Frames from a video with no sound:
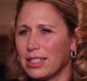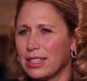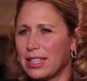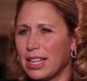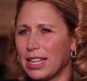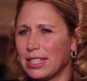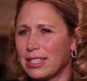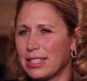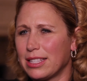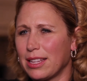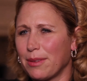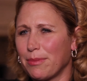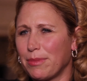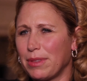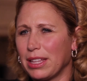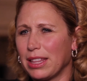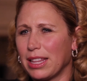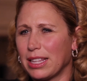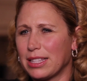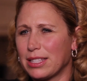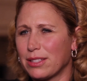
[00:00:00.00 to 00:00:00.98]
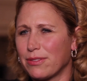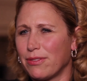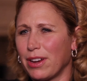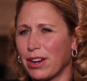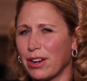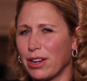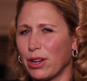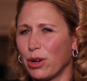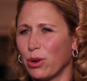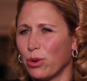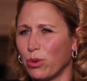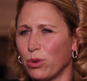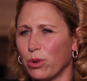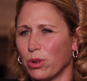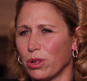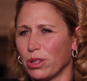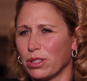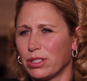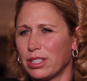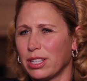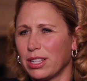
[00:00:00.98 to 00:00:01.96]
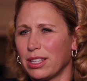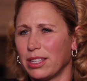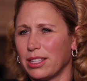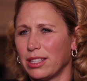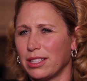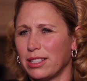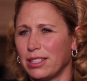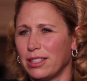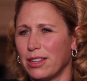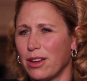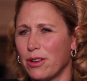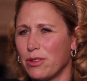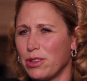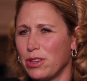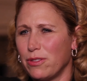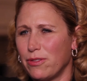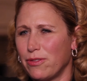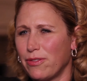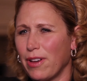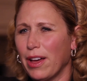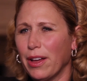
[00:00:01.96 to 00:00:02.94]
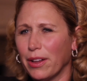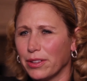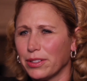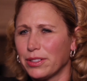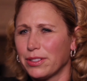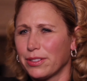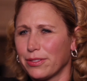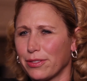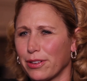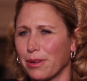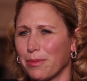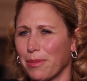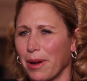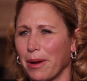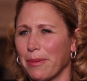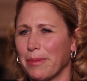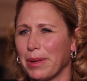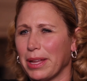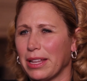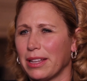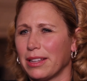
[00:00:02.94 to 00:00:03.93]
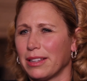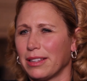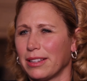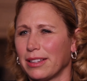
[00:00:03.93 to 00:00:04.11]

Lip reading: that's something that's very cool to know you felt for a moment,